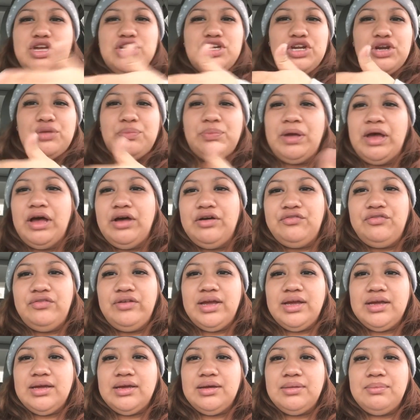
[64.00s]
your
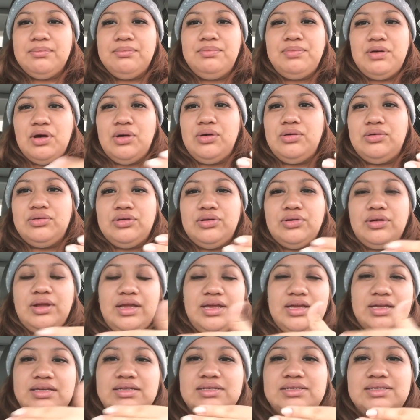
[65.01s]
pelvic bone
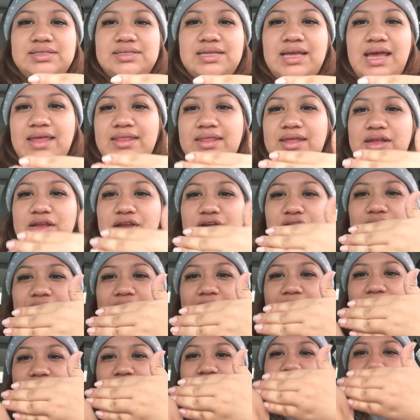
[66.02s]
is and then your
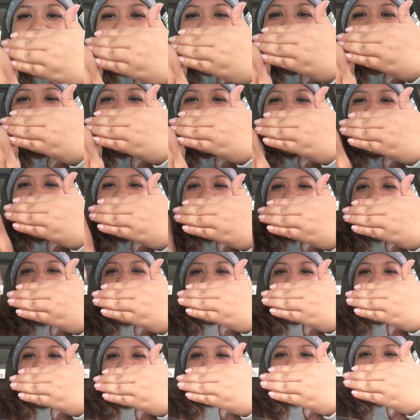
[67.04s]
leg is,
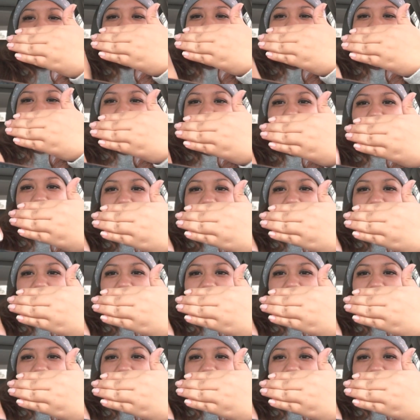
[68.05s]
like that crease that's like